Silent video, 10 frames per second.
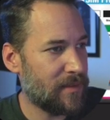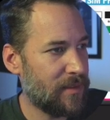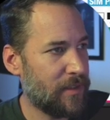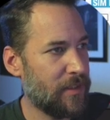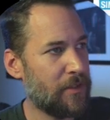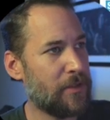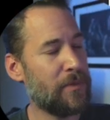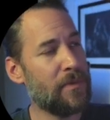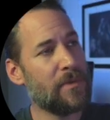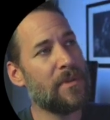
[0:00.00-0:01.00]

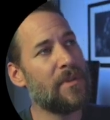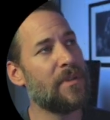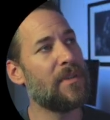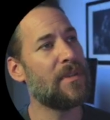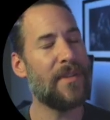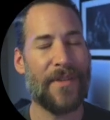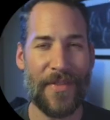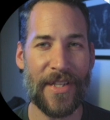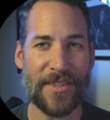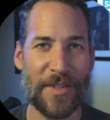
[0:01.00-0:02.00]
to
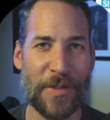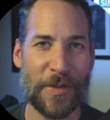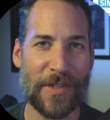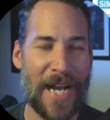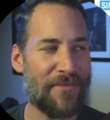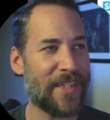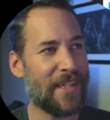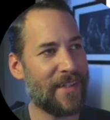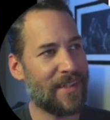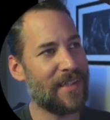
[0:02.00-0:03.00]
this little graphic
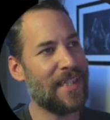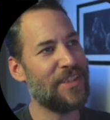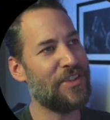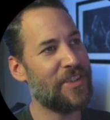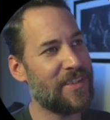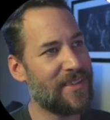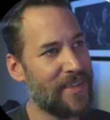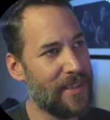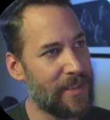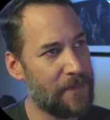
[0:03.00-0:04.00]
here, as you can
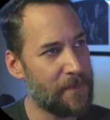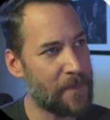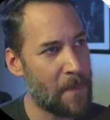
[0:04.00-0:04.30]
see,